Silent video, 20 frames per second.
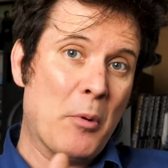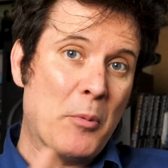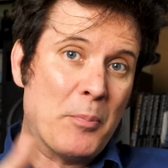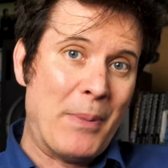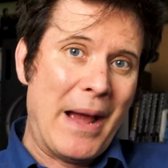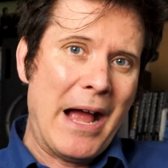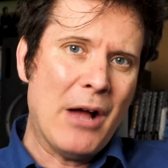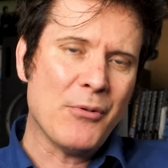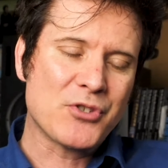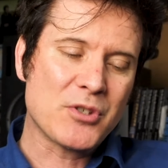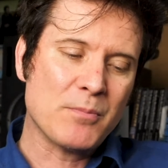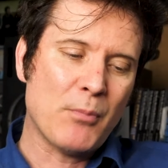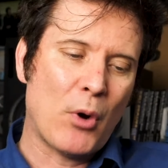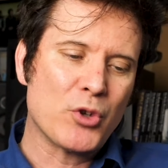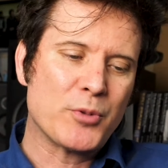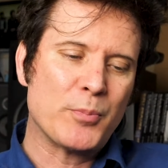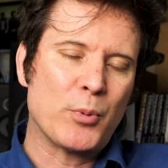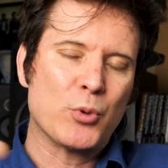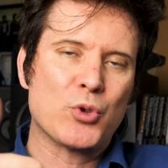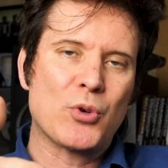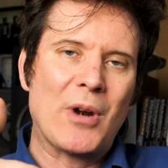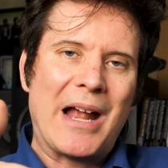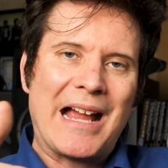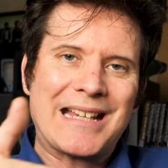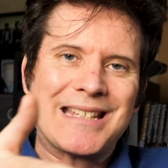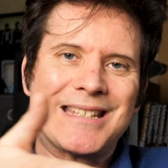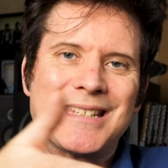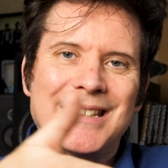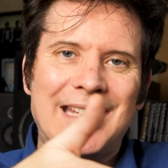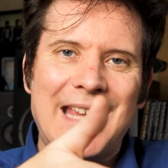would bounce multiple
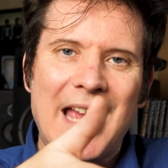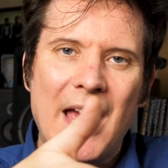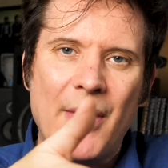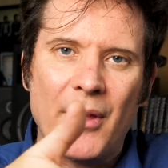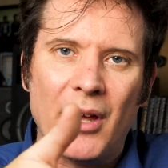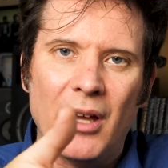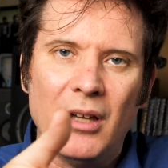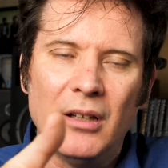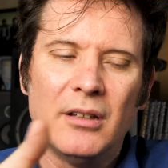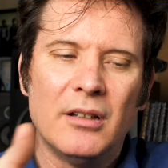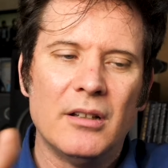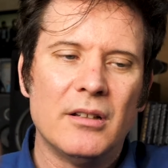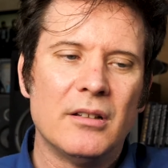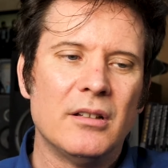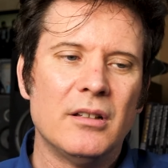tracks together,